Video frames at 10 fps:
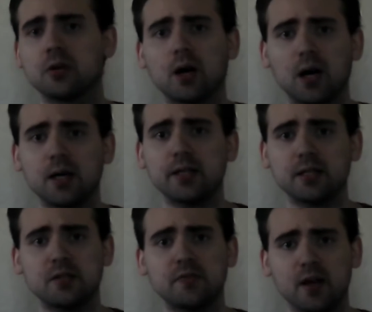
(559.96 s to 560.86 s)

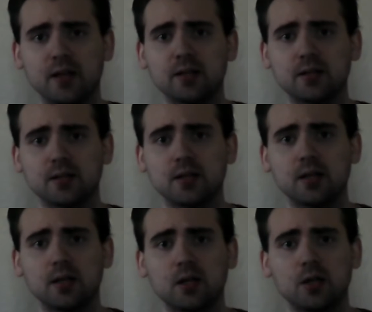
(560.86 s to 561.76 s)
audience fans
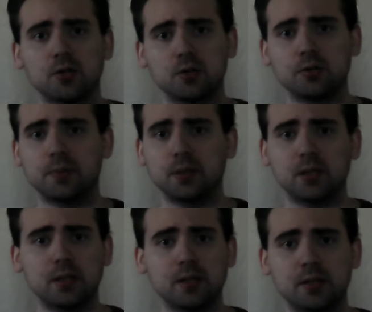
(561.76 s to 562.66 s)
to it,
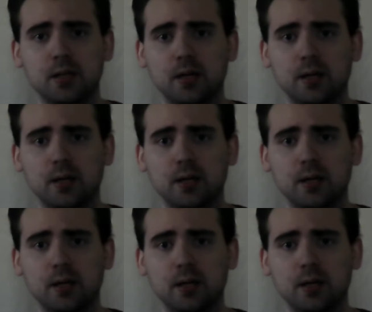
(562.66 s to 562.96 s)
because